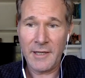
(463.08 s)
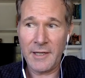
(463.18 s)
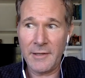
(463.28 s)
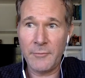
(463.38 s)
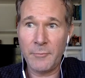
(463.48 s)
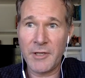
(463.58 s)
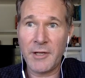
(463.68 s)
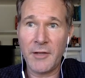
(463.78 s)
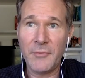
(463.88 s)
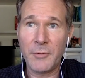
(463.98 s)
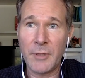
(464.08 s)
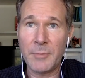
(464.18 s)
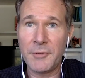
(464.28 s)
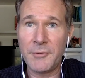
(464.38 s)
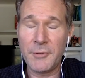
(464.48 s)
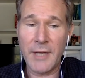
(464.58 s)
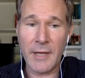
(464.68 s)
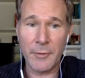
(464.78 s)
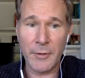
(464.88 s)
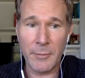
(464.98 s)
And because we were able to do
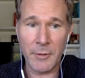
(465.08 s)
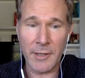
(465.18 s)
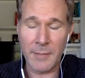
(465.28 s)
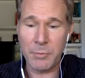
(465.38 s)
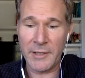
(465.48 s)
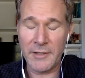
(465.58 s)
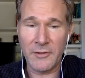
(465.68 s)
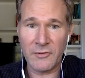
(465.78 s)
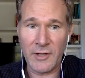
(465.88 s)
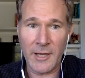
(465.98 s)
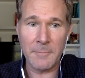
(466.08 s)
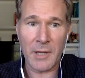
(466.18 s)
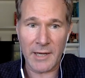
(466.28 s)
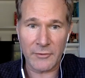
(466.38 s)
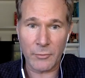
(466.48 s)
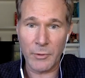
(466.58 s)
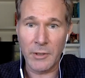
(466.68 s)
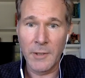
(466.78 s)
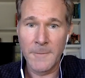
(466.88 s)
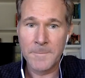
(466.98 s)
that, we were able to kind of play in the sandbox where we